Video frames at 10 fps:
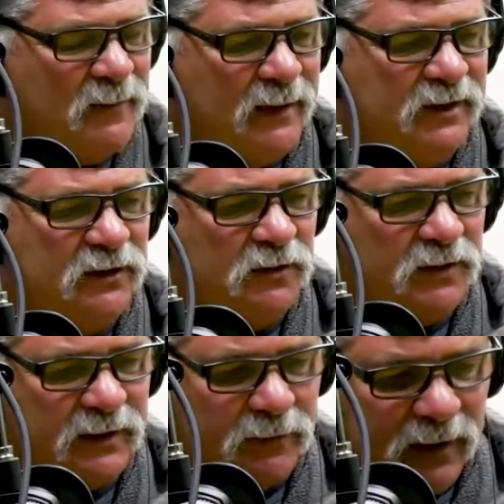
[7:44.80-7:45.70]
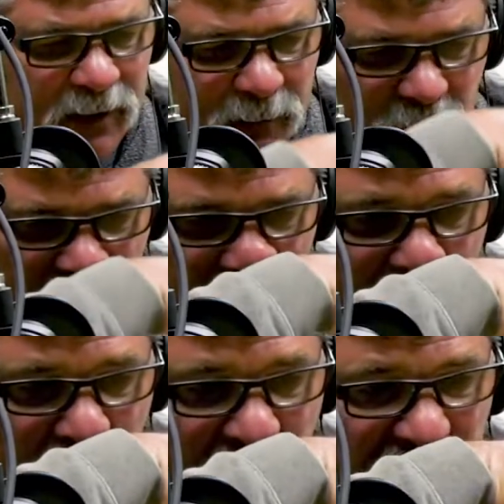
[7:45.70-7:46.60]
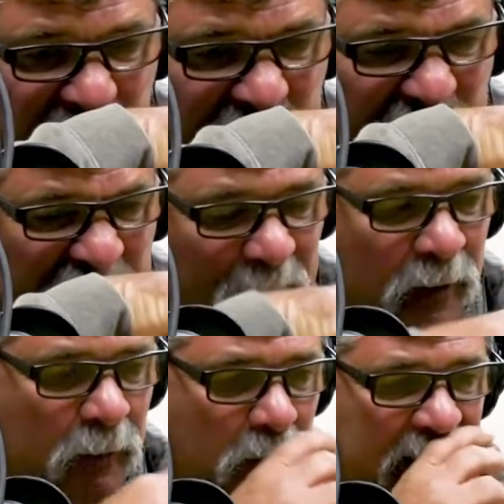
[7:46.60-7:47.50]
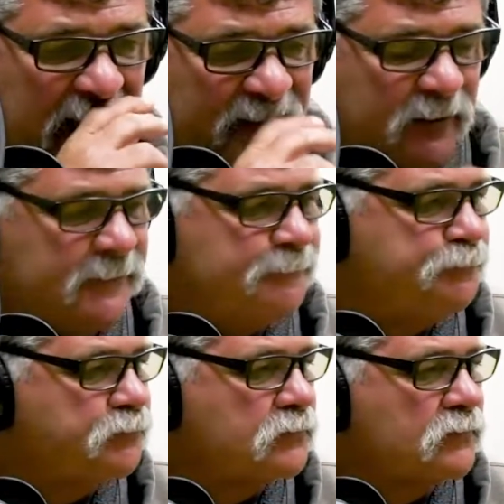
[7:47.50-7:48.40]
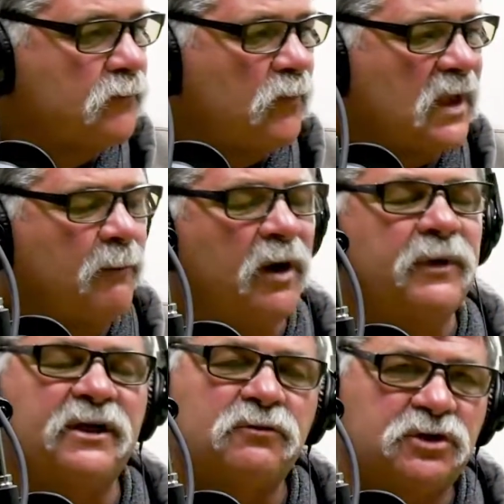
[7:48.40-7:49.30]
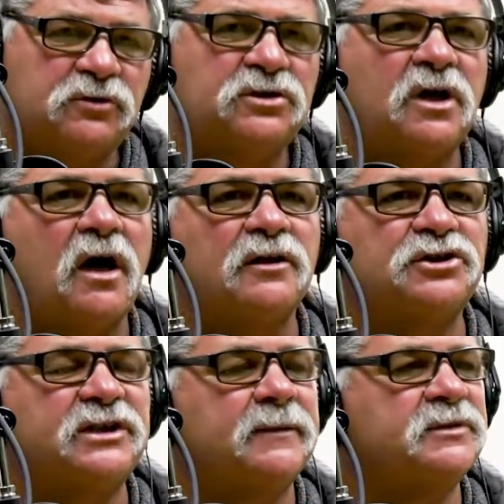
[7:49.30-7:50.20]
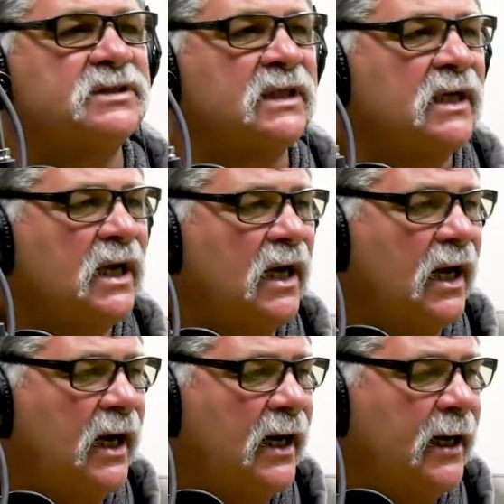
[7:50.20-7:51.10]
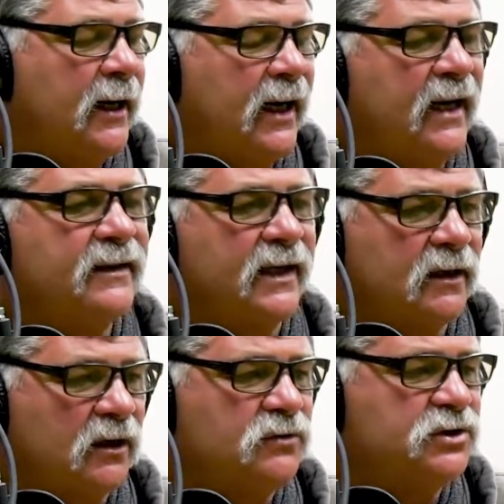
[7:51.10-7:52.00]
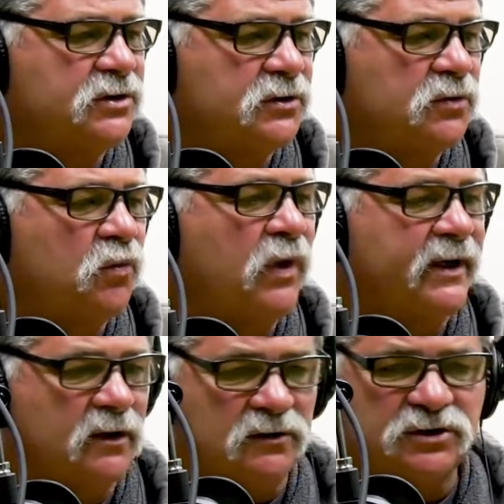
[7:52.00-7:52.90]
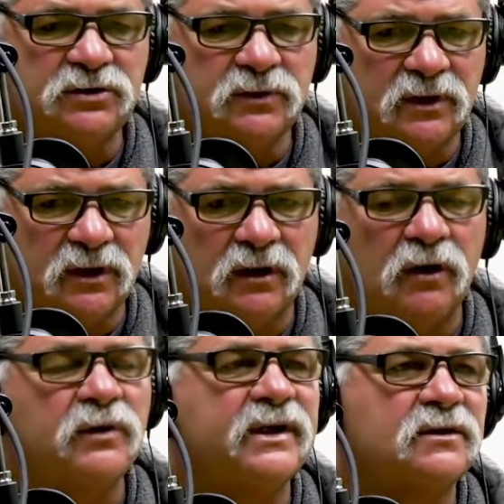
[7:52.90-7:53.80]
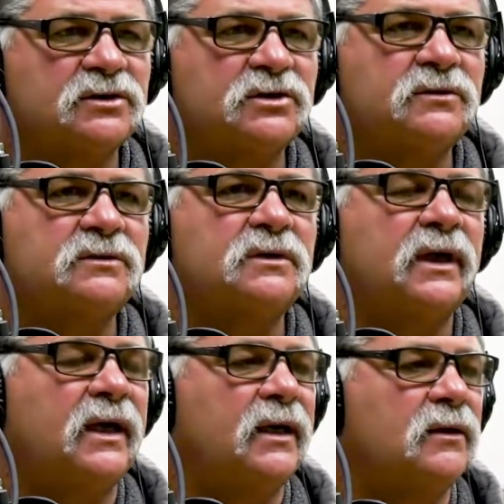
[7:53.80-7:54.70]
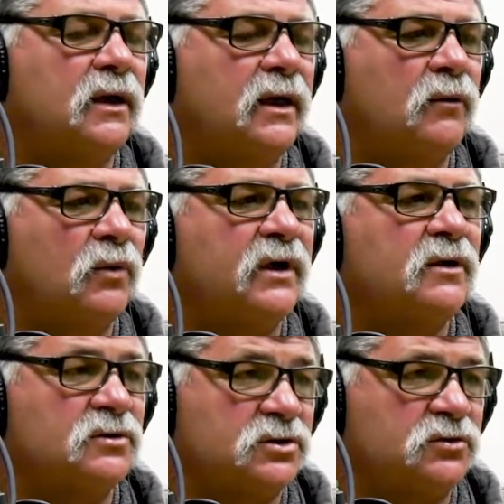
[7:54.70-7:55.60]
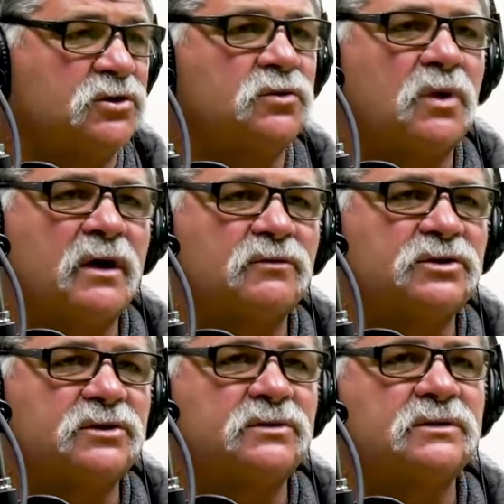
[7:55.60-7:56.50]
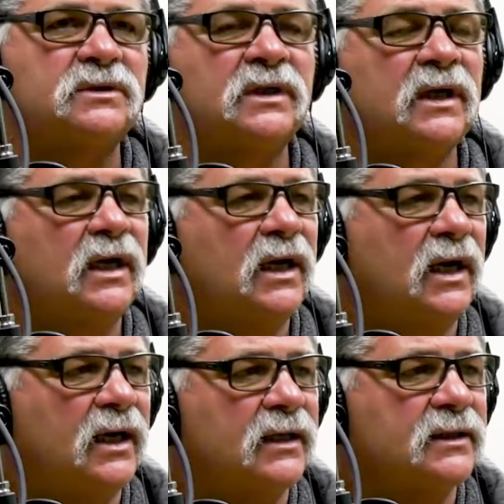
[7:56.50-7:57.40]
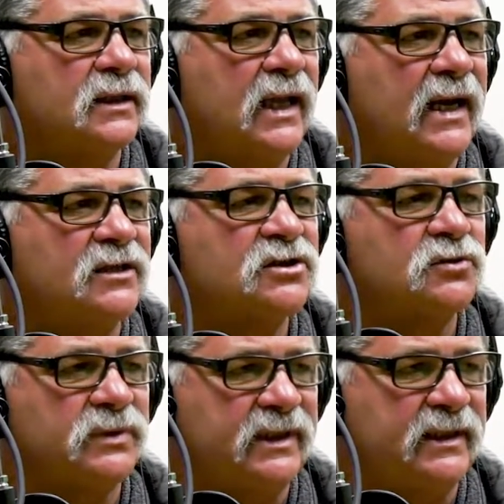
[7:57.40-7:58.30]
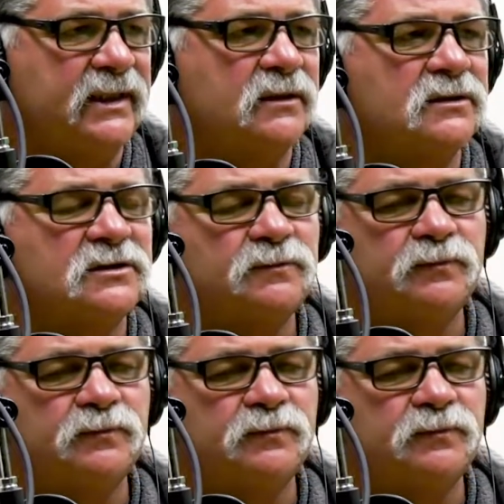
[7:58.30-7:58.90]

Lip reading: maybe doing more than one or whatever, but we do 2 scholarships, and they one goes to a Oak Hill student, and one goes to a Serrano student. The last 3 years,